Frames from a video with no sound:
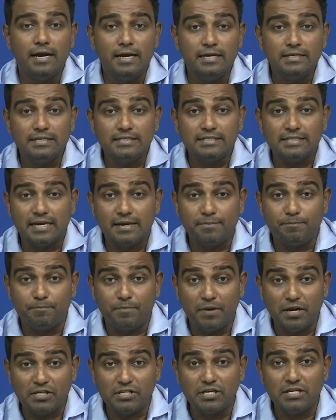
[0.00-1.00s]
as a
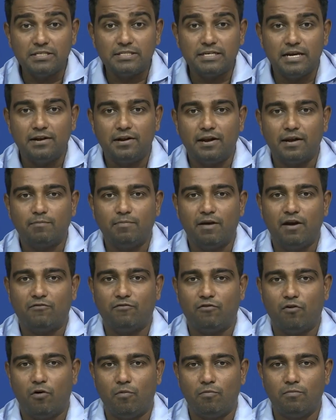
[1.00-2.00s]
patient centric
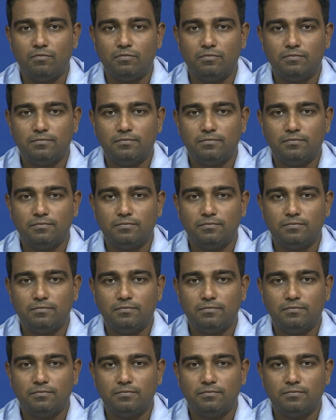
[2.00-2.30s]
platform